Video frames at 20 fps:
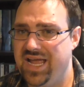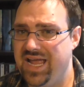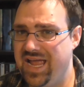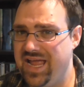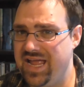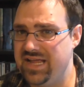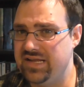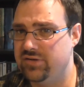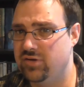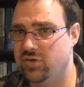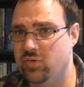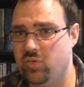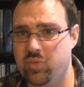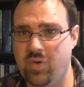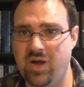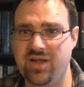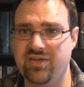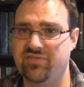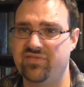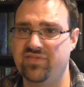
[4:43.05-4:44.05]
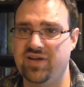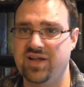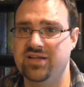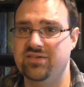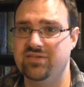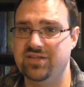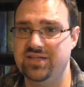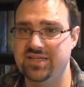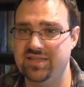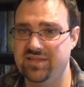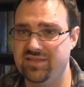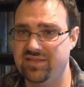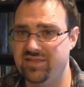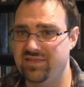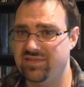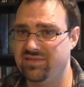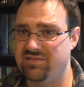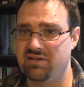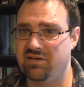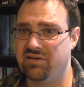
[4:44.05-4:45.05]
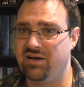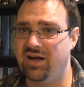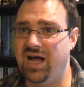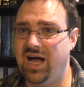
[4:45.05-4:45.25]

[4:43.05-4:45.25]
And quite frankly, they're